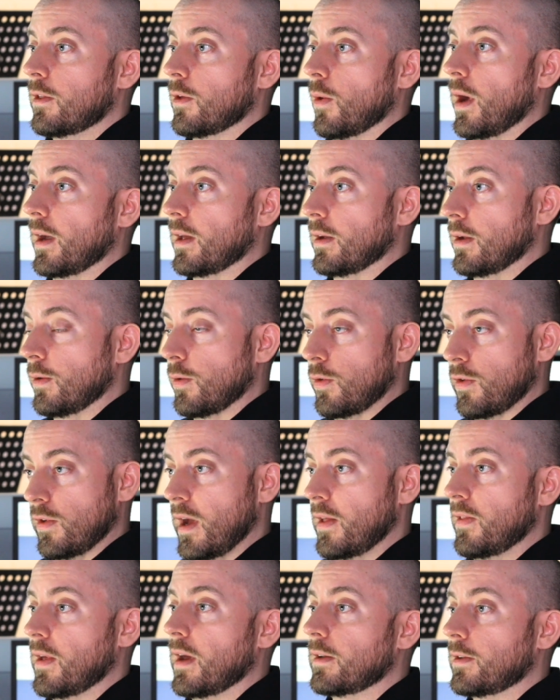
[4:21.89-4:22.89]
So I can
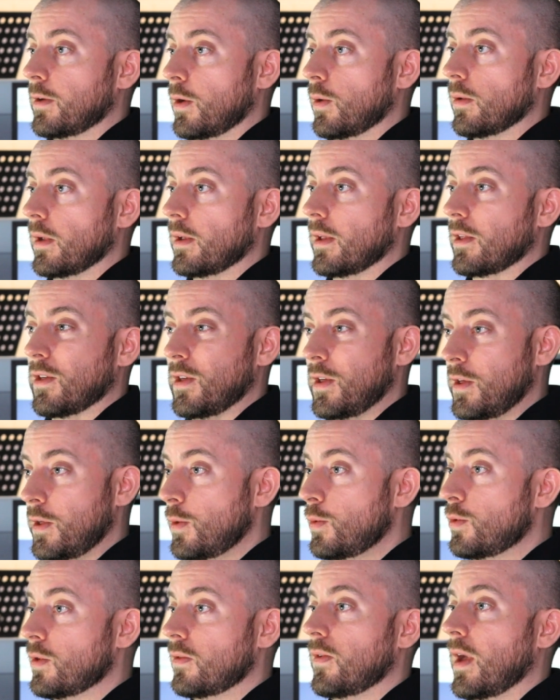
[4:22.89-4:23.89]
understand that totally. That's
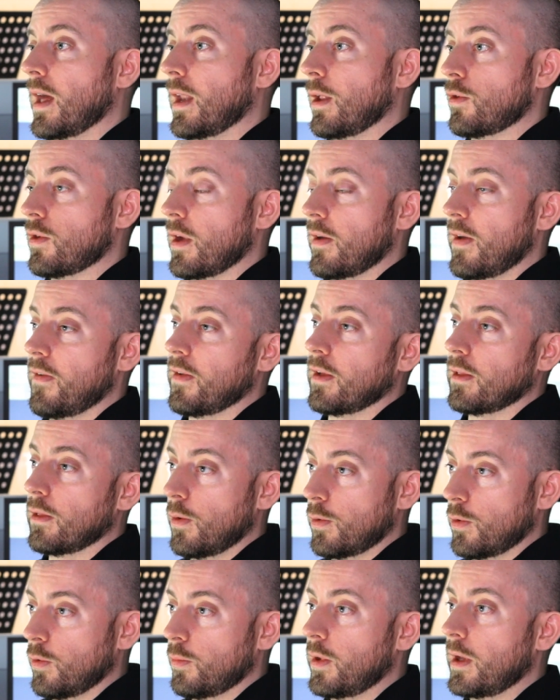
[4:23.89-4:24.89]
a huge advantage to
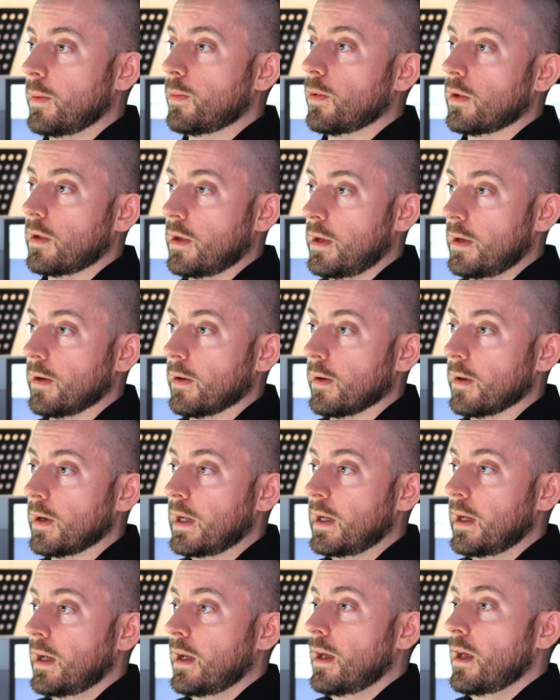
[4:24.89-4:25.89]
having local people
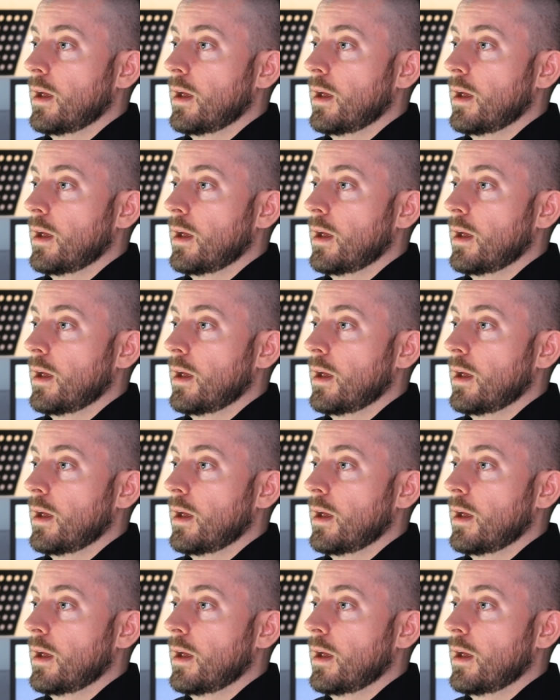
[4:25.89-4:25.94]
here.